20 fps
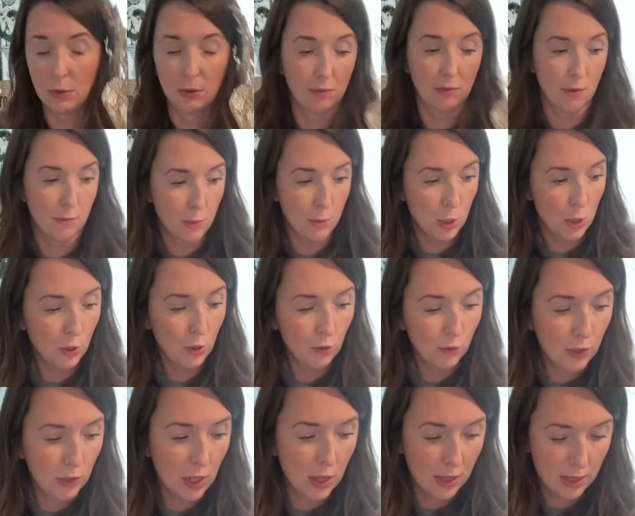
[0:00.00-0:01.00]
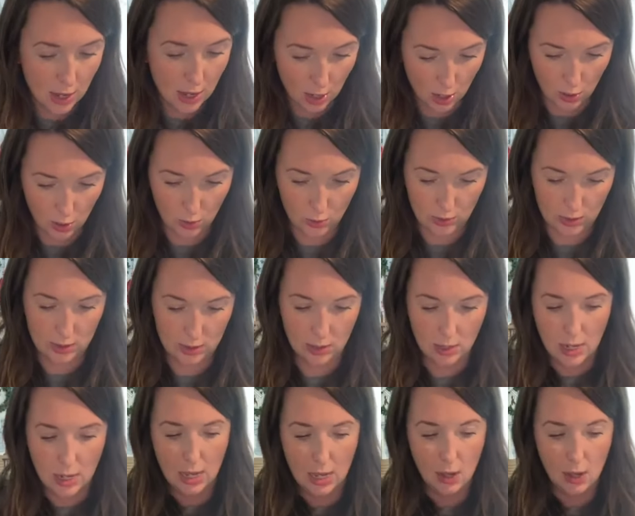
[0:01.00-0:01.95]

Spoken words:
So we removed those.